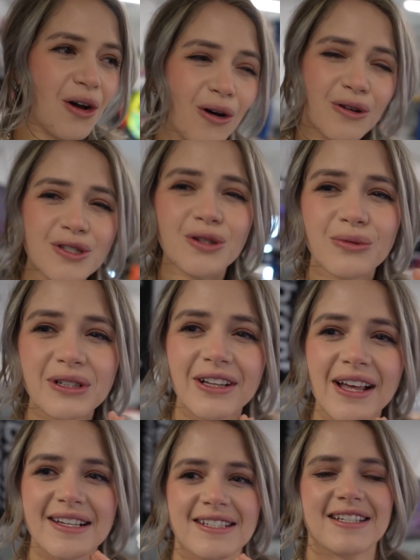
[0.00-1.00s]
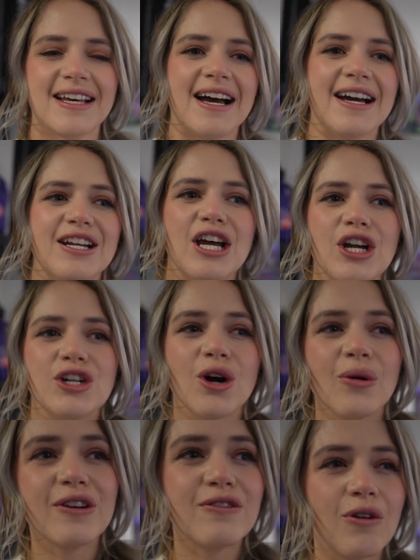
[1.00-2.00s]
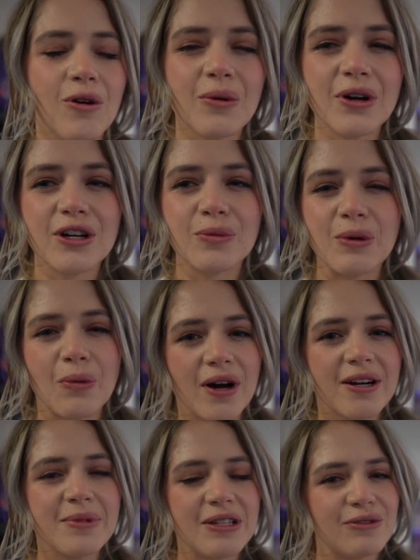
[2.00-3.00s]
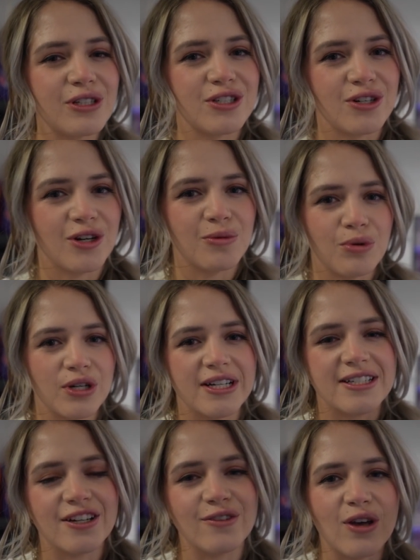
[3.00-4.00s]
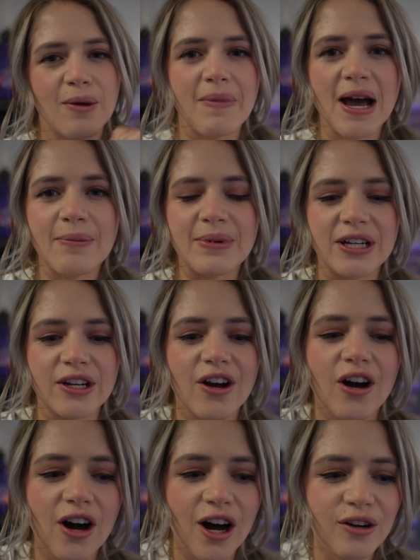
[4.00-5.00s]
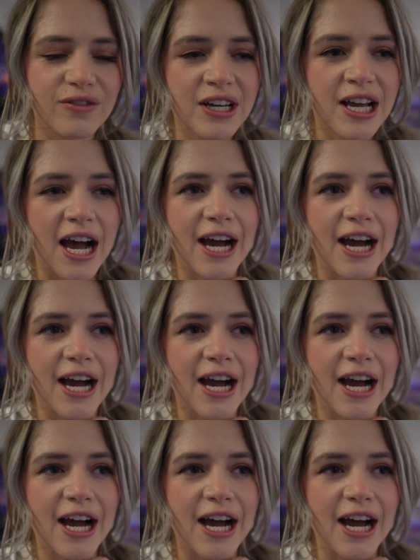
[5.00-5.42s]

Also realized that going forward, we want to be able to turn predictive mapping off.